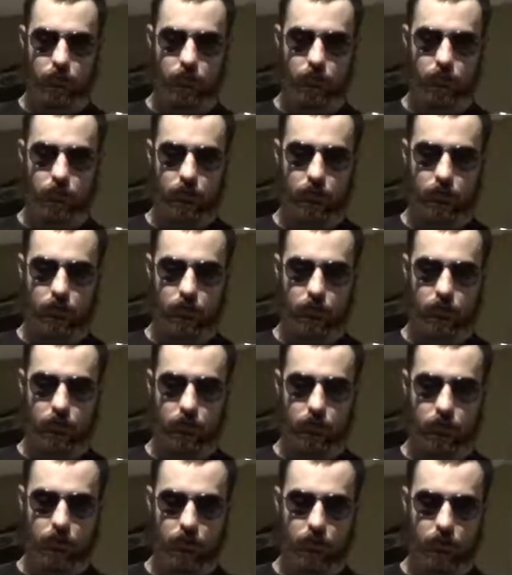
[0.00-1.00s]

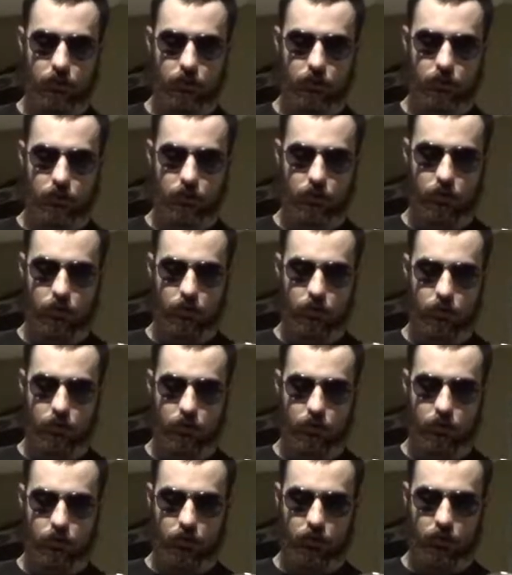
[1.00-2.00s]

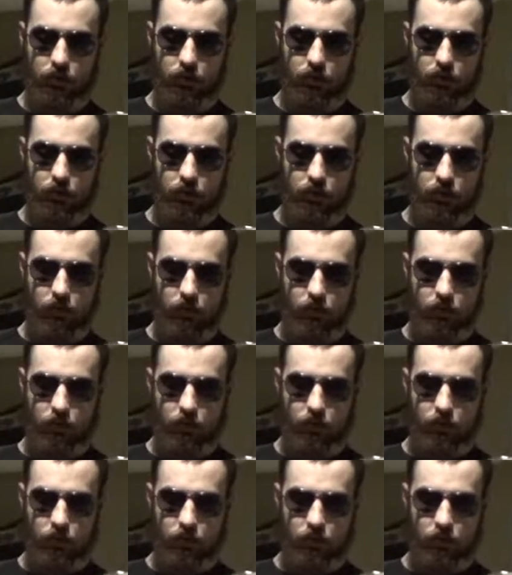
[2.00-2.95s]
No words are spoken by the person on screen.